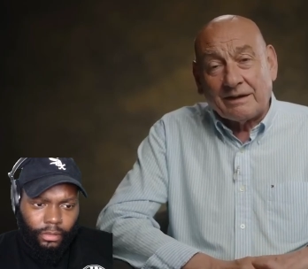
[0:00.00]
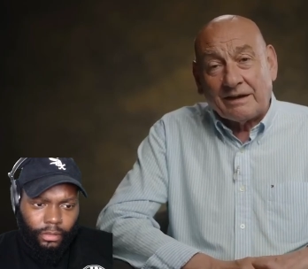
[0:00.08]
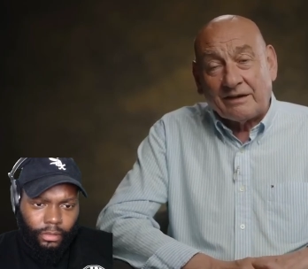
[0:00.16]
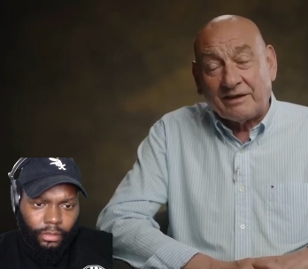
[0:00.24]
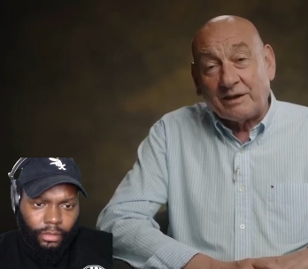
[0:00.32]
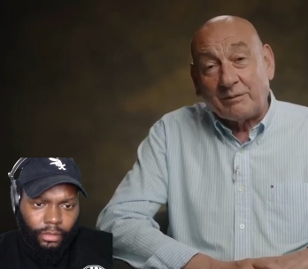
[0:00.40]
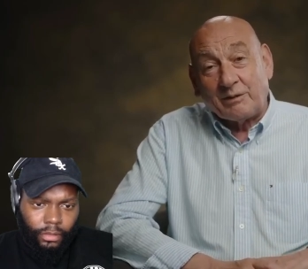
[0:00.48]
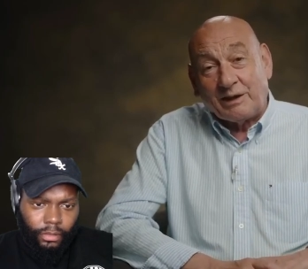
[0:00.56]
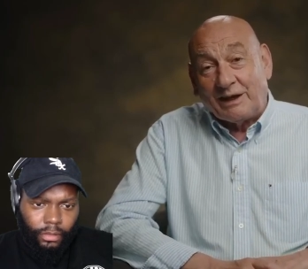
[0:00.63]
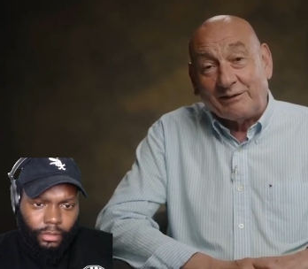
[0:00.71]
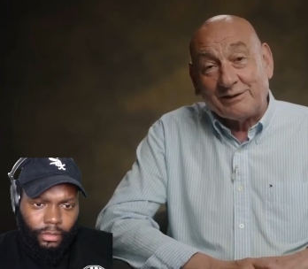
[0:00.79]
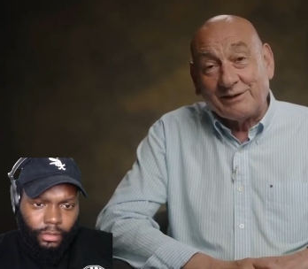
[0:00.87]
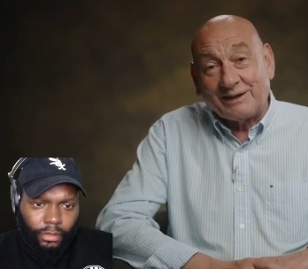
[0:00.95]
Speaker 1: I think about
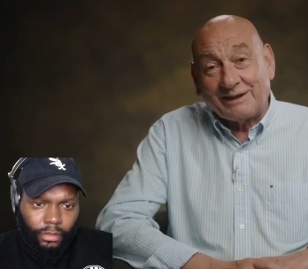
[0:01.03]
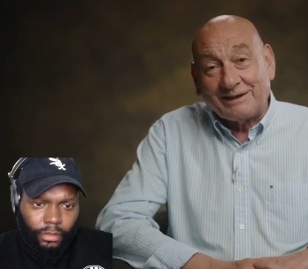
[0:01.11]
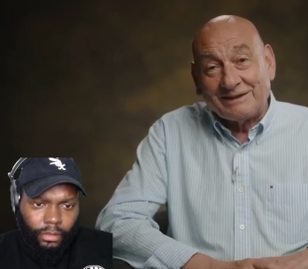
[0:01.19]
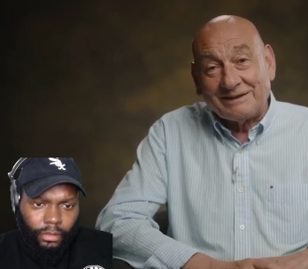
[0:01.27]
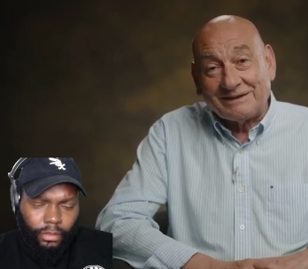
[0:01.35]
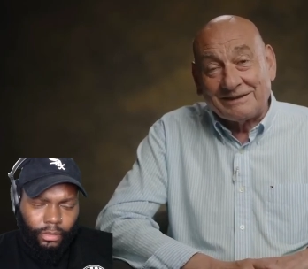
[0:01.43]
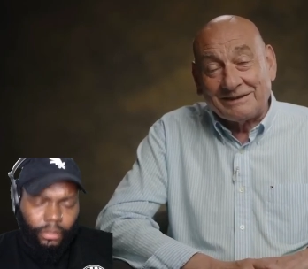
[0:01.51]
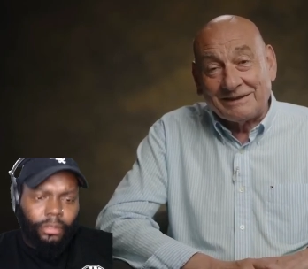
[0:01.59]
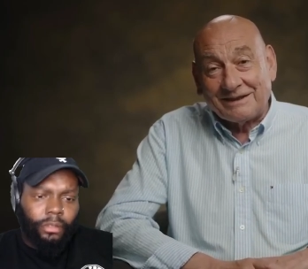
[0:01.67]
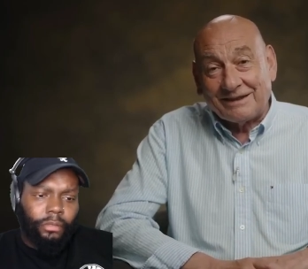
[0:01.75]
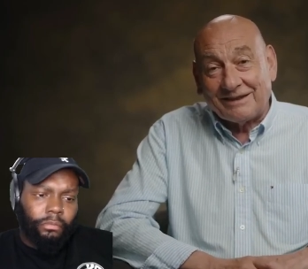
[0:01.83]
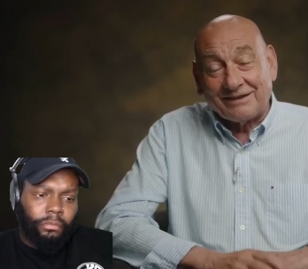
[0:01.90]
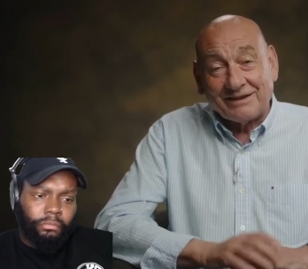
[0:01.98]
everything. And I